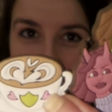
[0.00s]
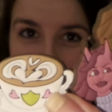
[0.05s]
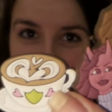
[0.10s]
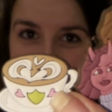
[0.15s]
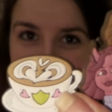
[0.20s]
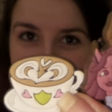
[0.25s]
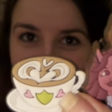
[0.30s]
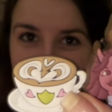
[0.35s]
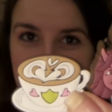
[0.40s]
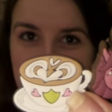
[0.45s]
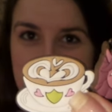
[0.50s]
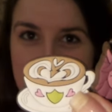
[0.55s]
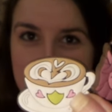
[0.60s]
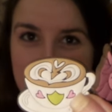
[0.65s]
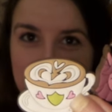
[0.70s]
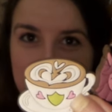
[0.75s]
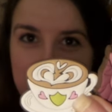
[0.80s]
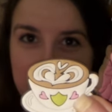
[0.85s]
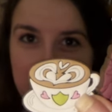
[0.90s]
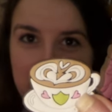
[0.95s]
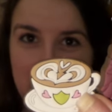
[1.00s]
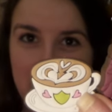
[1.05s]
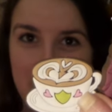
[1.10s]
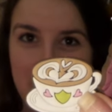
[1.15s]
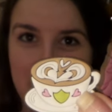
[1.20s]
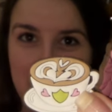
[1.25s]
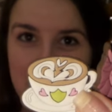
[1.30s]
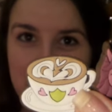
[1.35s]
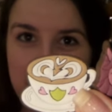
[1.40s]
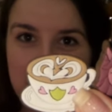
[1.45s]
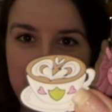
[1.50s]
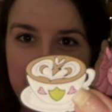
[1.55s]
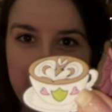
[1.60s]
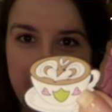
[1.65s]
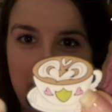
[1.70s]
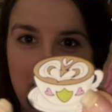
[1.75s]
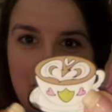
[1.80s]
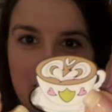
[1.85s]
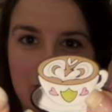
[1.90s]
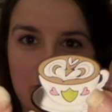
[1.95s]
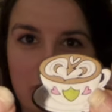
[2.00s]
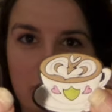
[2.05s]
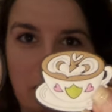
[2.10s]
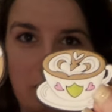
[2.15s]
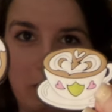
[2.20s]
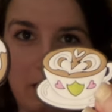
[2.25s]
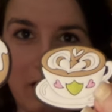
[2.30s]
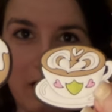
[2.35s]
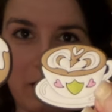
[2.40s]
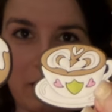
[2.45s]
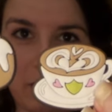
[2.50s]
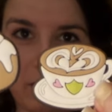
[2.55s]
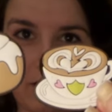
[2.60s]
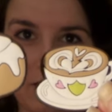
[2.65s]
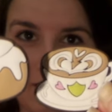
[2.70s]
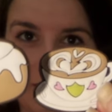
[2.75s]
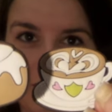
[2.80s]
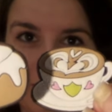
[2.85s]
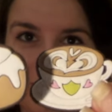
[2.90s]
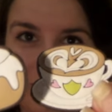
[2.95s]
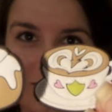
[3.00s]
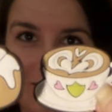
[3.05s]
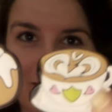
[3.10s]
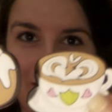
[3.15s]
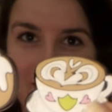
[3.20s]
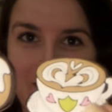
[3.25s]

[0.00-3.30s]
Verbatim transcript: since back in the, like, two thousands.